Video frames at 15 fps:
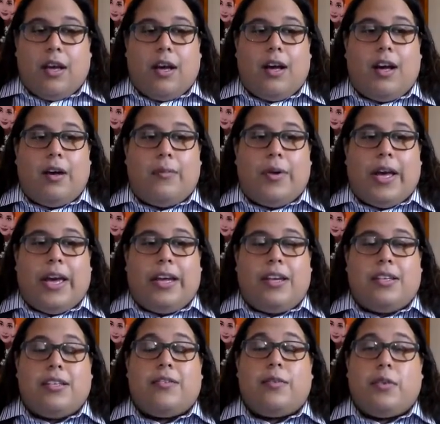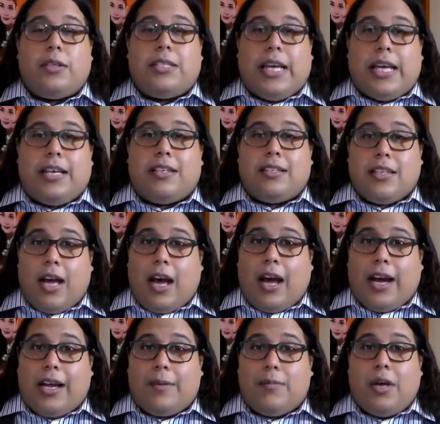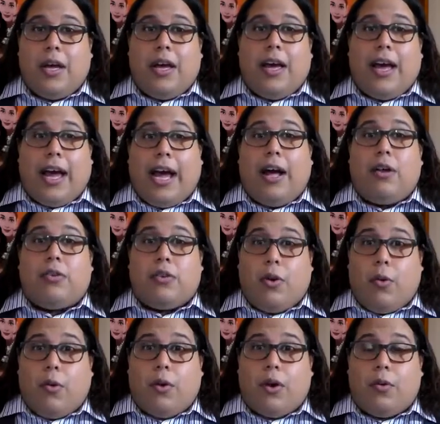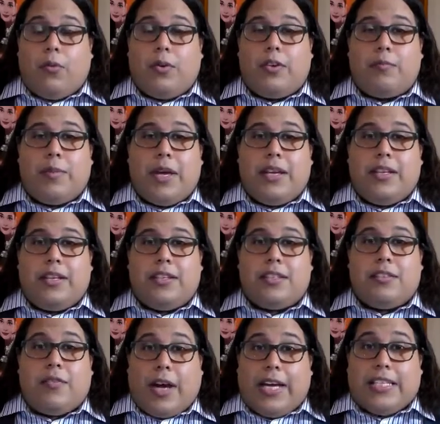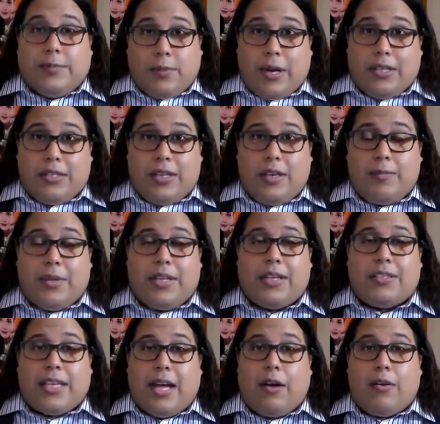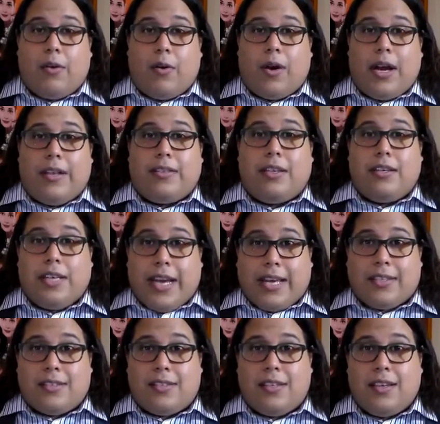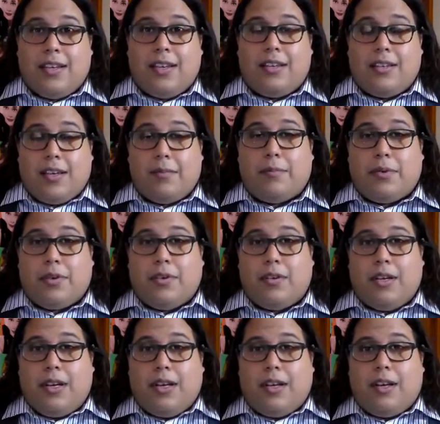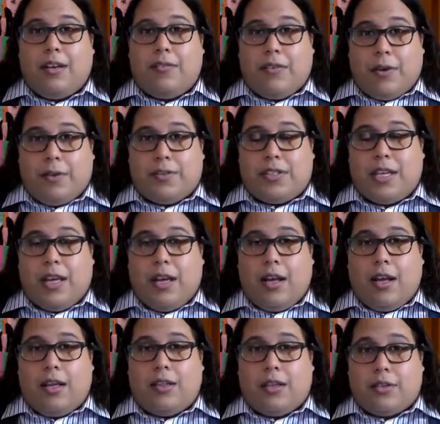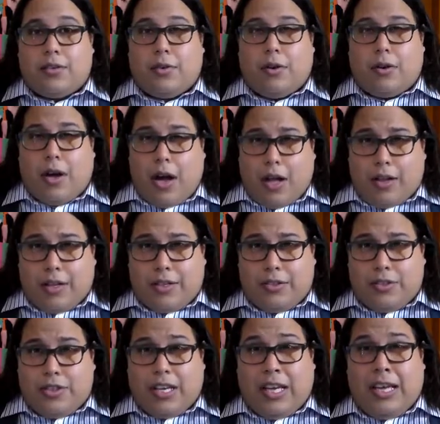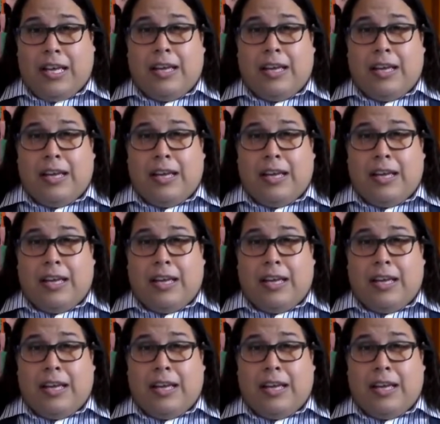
and a different day and time, Al Gore would have been his vice president because Al Gore had the next number of votes in the Electoral College.